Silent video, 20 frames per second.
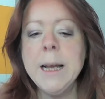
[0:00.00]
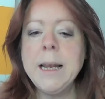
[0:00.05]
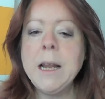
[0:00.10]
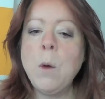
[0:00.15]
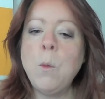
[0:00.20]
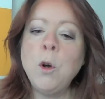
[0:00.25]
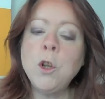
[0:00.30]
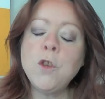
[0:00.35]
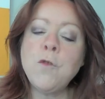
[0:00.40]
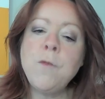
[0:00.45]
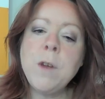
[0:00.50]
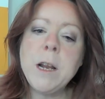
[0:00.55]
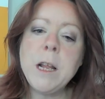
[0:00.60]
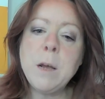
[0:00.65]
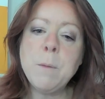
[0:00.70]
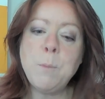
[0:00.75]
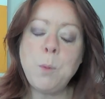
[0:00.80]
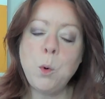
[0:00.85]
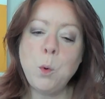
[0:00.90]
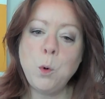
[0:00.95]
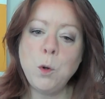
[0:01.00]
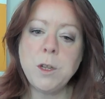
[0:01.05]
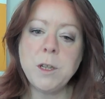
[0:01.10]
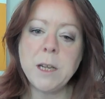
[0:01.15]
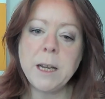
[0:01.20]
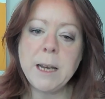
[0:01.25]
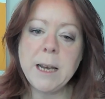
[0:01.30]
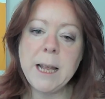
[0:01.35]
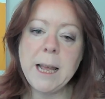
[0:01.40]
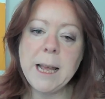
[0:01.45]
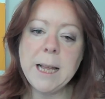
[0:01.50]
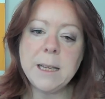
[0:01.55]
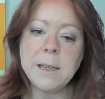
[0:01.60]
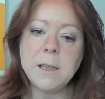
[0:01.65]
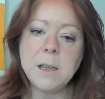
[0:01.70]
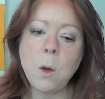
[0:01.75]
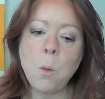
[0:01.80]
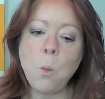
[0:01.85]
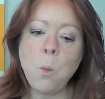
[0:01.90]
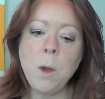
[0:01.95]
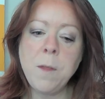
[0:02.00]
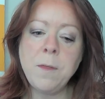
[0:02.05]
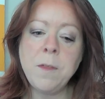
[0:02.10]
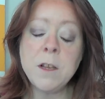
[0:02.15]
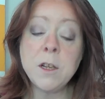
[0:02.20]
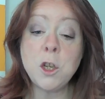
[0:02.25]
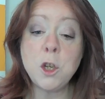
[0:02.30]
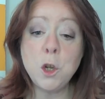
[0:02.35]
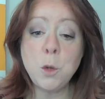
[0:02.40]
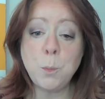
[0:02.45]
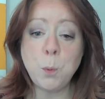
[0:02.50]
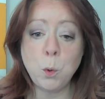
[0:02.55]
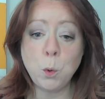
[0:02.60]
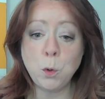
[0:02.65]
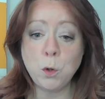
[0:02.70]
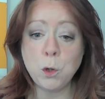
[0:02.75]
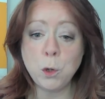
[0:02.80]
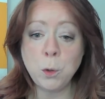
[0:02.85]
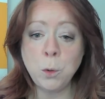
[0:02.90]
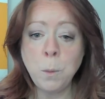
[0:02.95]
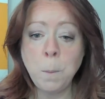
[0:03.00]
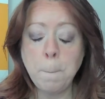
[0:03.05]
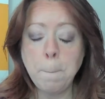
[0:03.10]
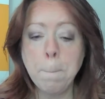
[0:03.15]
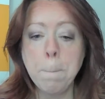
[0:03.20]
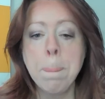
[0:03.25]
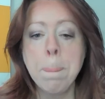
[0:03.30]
Now, what's really important is with this new portal,